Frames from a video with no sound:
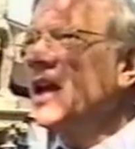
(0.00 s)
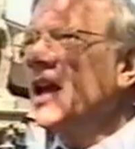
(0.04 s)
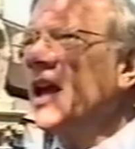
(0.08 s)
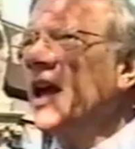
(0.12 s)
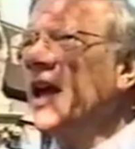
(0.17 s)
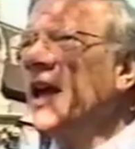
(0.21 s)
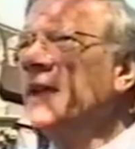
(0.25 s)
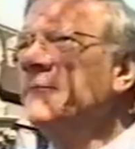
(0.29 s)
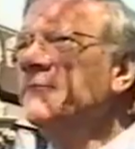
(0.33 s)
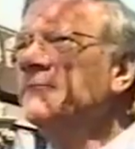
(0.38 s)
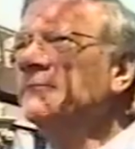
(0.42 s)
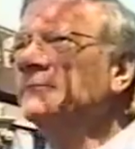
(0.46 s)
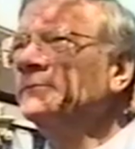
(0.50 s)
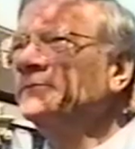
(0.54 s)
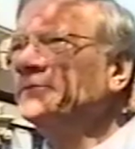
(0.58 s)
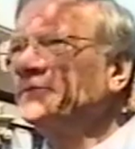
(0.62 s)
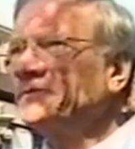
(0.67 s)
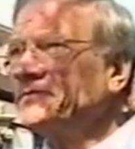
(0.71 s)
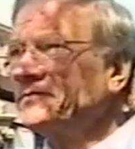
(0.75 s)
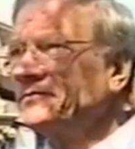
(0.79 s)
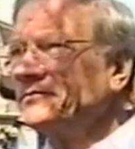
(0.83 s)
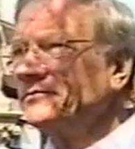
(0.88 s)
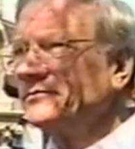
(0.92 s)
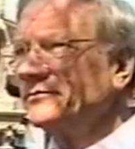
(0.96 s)

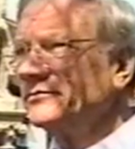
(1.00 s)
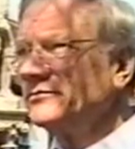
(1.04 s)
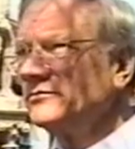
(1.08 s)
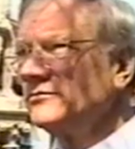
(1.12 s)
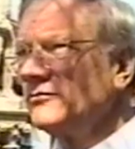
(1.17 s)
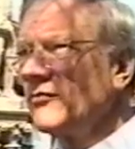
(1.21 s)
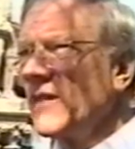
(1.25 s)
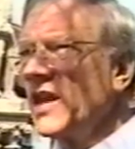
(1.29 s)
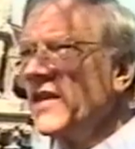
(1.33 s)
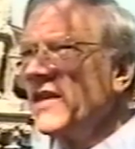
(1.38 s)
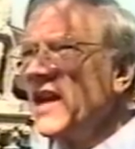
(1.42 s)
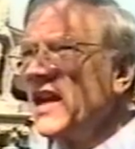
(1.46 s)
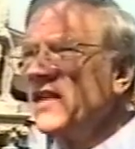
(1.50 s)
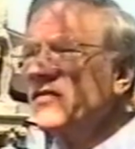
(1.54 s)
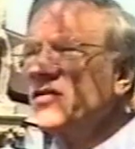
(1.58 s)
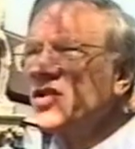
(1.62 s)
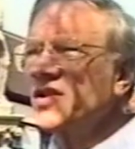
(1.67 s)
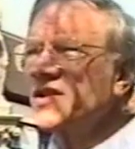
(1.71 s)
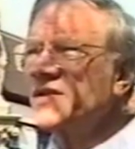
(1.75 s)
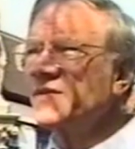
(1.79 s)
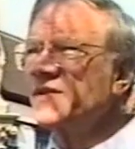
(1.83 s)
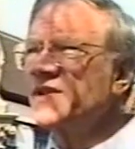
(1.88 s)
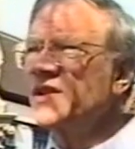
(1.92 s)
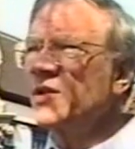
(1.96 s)
that of
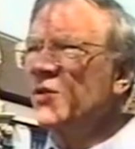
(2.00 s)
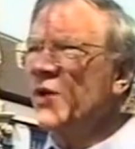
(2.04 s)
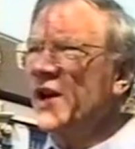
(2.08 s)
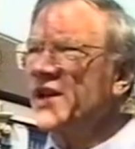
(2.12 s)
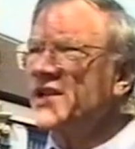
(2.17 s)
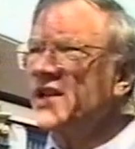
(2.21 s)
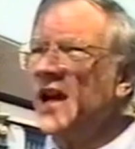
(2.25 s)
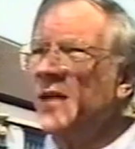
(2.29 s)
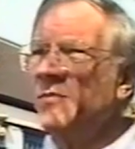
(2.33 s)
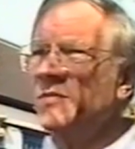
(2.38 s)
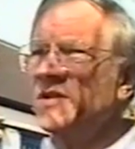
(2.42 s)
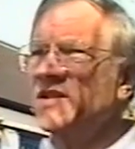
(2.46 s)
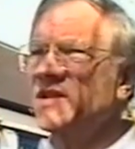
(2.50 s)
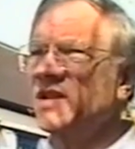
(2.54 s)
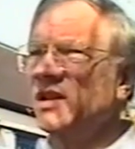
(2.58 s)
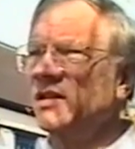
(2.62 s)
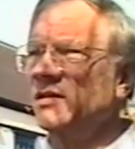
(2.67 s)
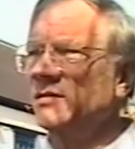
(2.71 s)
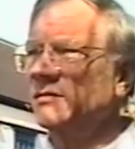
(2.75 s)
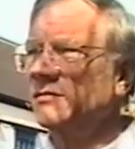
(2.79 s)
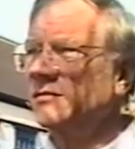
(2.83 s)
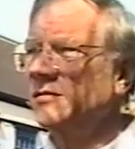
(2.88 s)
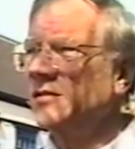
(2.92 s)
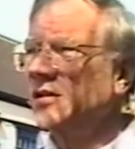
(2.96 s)
course was the way to
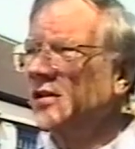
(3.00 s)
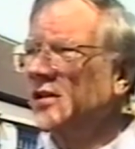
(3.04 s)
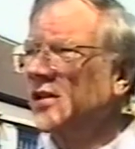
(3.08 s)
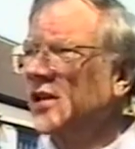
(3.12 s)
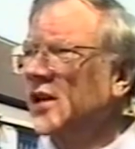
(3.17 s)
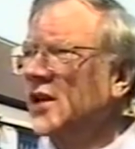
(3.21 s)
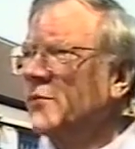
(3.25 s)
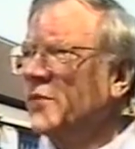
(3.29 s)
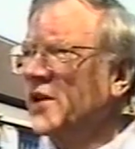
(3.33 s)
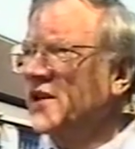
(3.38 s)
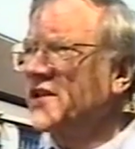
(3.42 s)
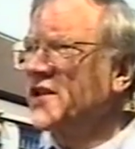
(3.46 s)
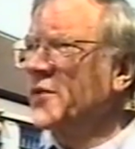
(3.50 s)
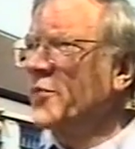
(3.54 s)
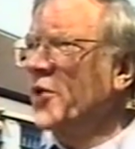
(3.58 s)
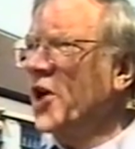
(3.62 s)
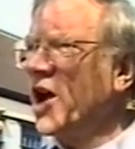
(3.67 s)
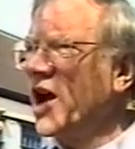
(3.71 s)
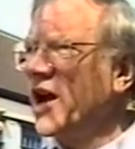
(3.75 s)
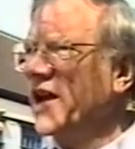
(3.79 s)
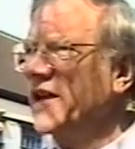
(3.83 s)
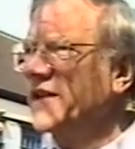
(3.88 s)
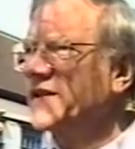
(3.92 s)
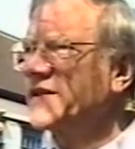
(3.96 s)
Humberstone. Big
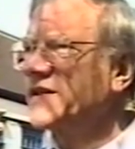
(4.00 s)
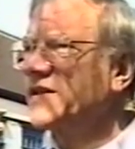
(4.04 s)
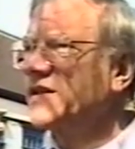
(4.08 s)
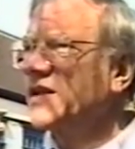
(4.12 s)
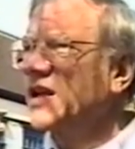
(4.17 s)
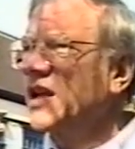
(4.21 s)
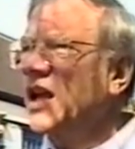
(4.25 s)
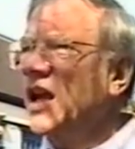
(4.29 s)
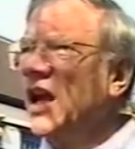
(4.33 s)
surprise.